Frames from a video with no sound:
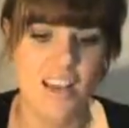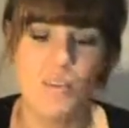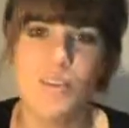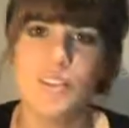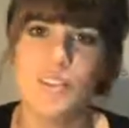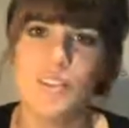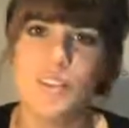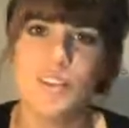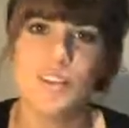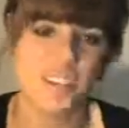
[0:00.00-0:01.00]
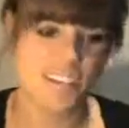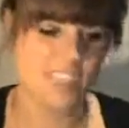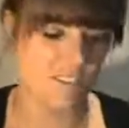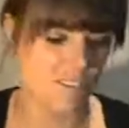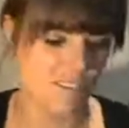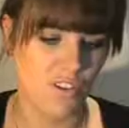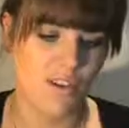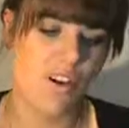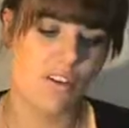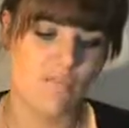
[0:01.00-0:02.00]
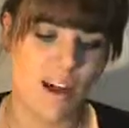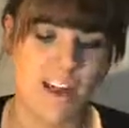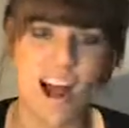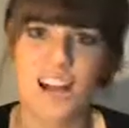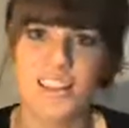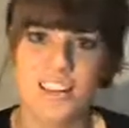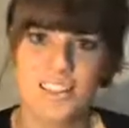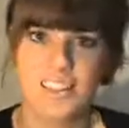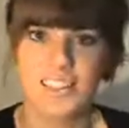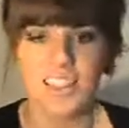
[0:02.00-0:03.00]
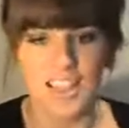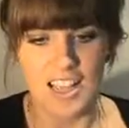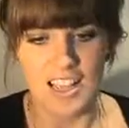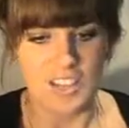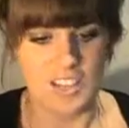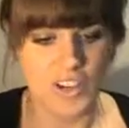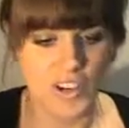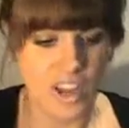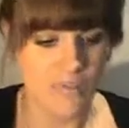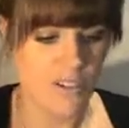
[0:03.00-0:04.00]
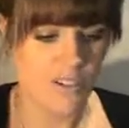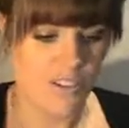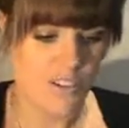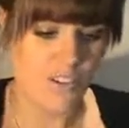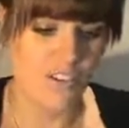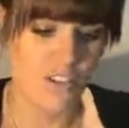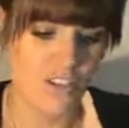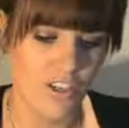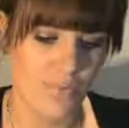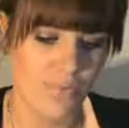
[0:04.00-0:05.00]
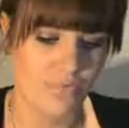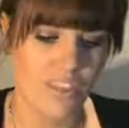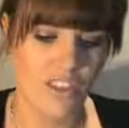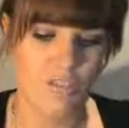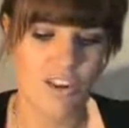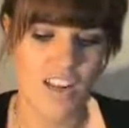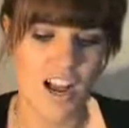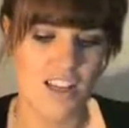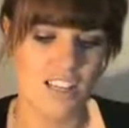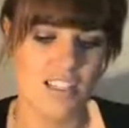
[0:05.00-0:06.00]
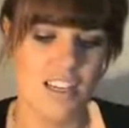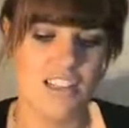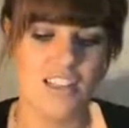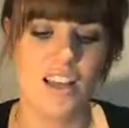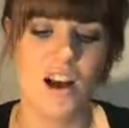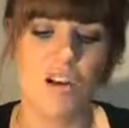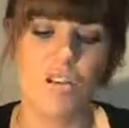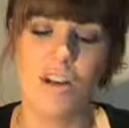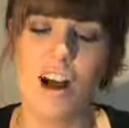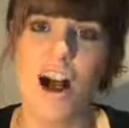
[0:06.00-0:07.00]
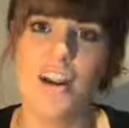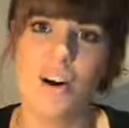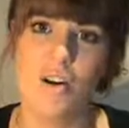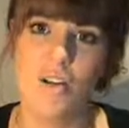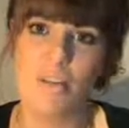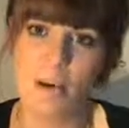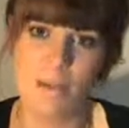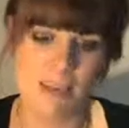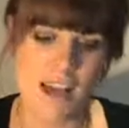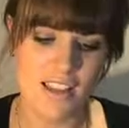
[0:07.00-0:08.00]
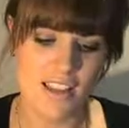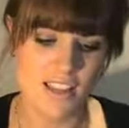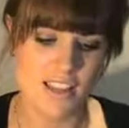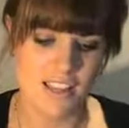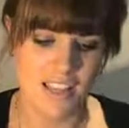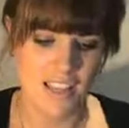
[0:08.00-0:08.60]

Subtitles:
now on to the review on my eyeliners. So I'm going to review 3 eyeliners, the Eye Kohl by MAC,